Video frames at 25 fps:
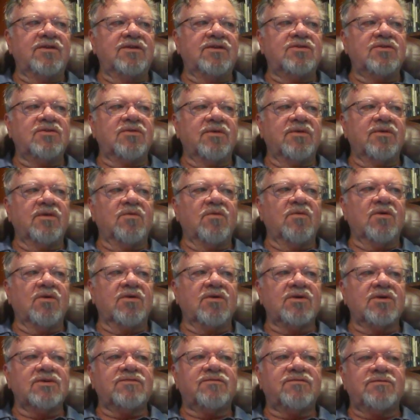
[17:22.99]
deterring
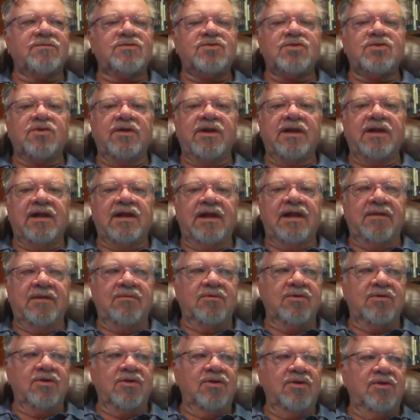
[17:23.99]
workers from joining
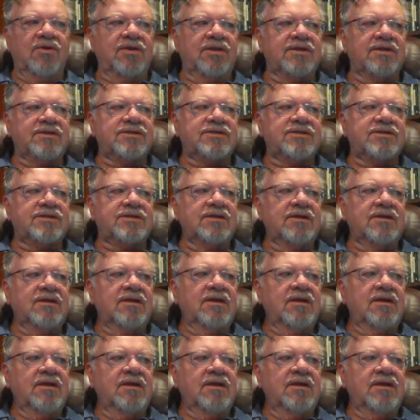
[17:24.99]
labor unions.